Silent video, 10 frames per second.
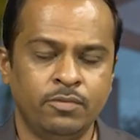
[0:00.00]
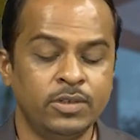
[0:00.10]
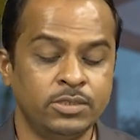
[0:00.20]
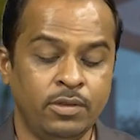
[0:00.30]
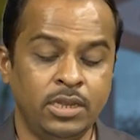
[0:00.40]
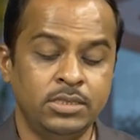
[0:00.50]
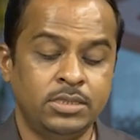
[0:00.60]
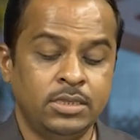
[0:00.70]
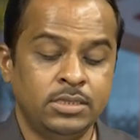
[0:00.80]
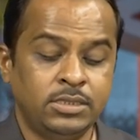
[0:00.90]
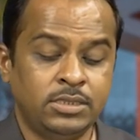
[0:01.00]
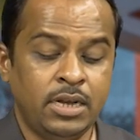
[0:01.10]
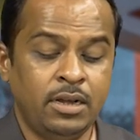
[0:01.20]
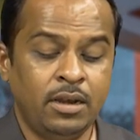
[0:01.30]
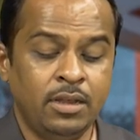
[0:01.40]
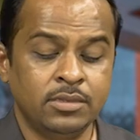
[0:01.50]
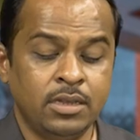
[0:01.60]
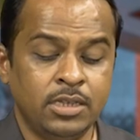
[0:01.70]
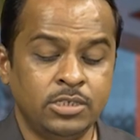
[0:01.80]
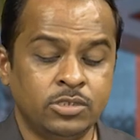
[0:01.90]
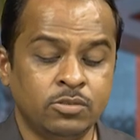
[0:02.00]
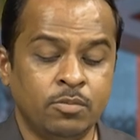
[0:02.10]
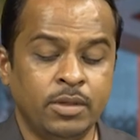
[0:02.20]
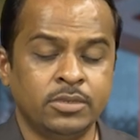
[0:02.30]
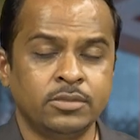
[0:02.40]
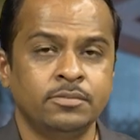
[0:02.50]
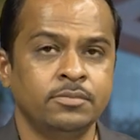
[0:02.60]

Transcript: First one is centering the instrument.